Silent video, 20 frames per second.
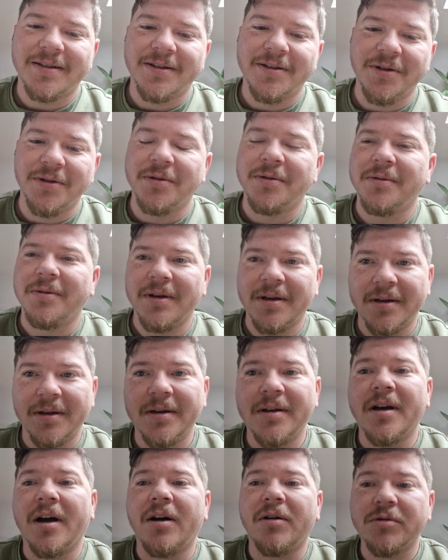you
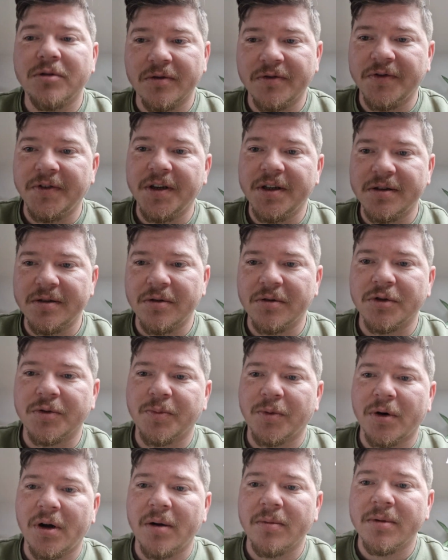learn how to fix those
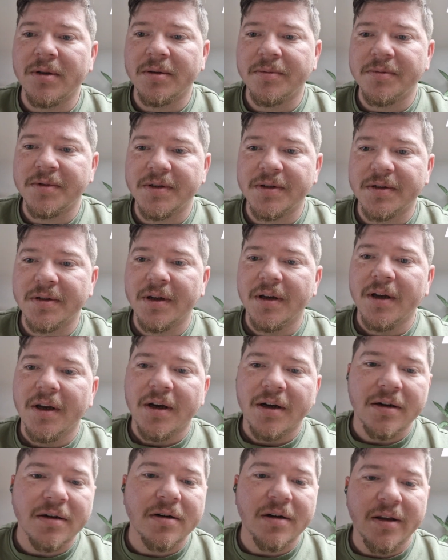problems
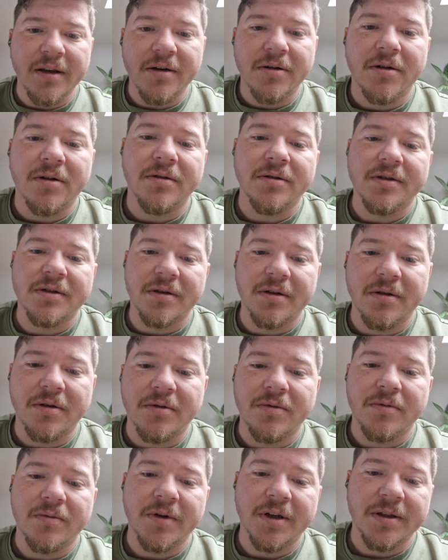early on,
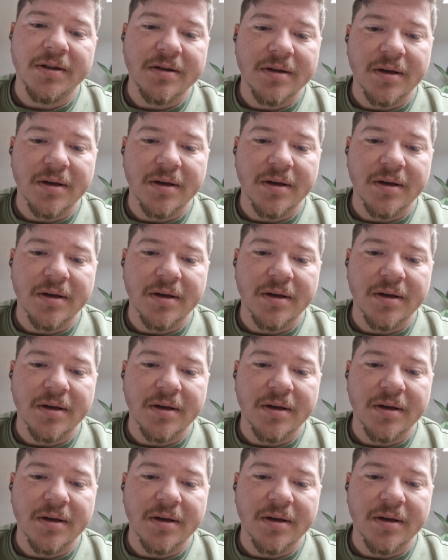so when